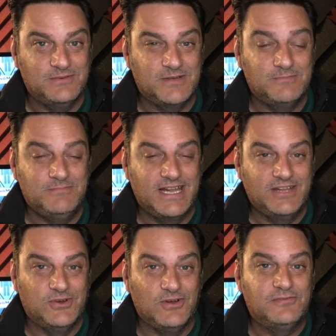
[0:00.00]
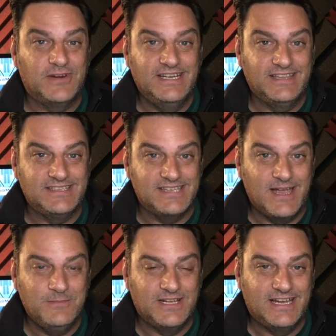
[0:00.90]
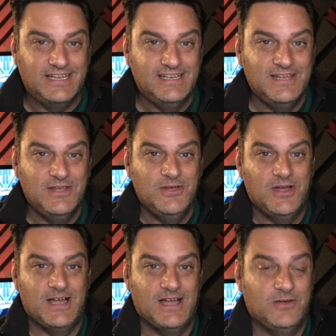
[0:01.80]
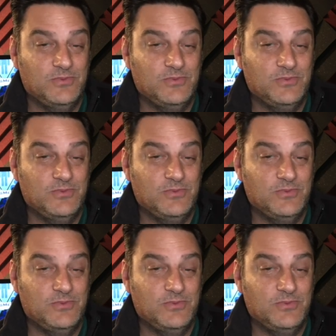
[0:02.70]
But my girlfriend at the time and I,